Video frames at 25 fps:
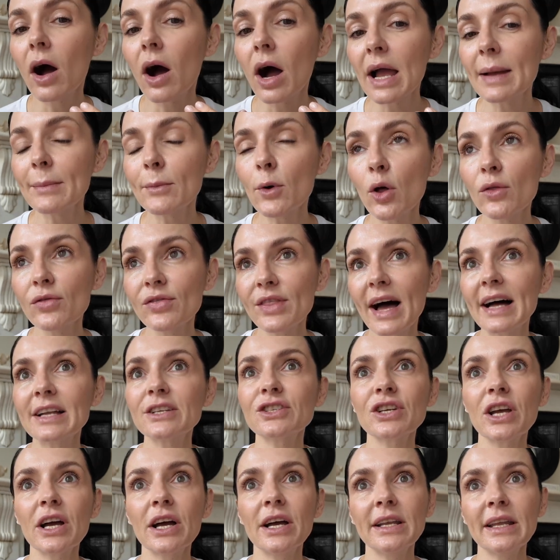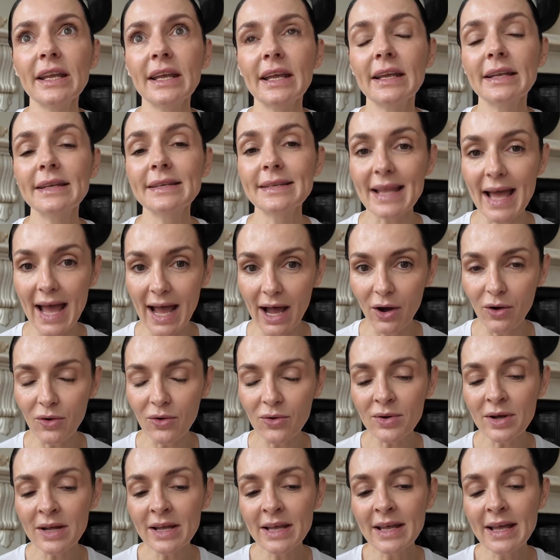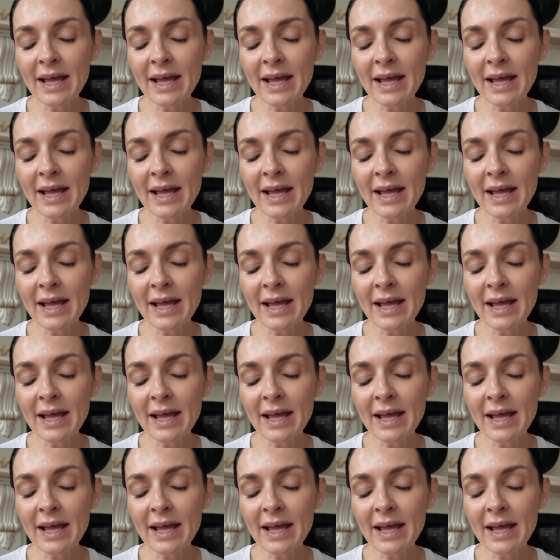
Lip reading: I'm on that journey now